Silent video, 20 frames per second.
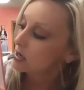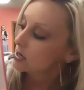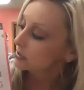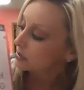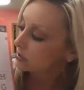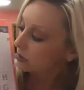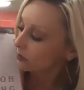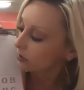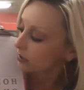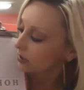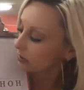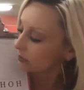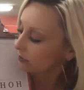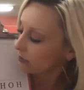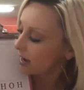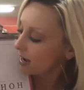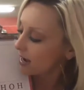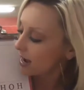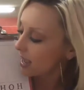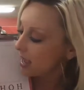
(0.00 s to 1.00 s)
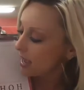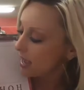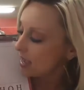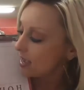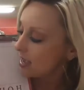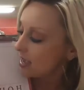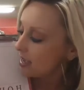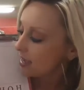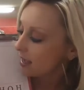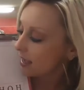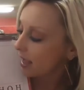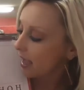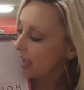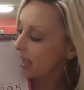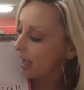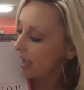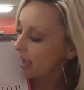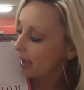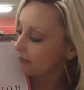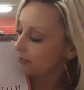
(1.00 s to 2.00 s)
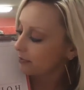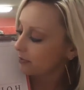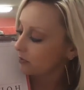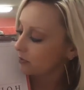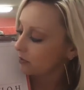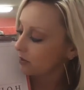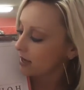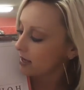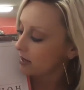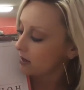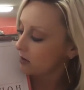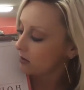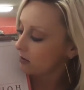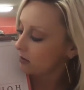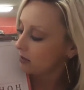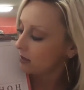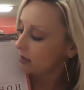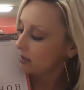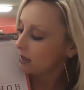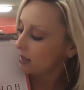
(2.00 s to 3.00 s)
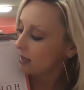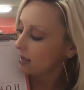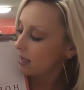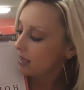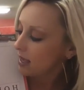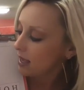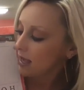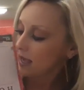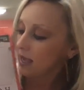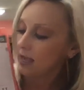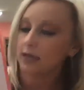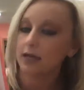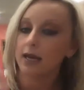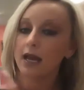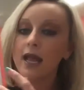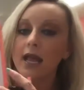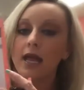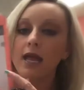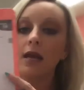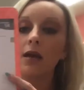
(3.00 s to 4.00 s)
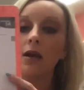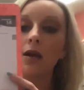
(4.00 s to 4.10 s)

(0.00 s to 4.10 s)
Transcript: So we're going to write a capital L and a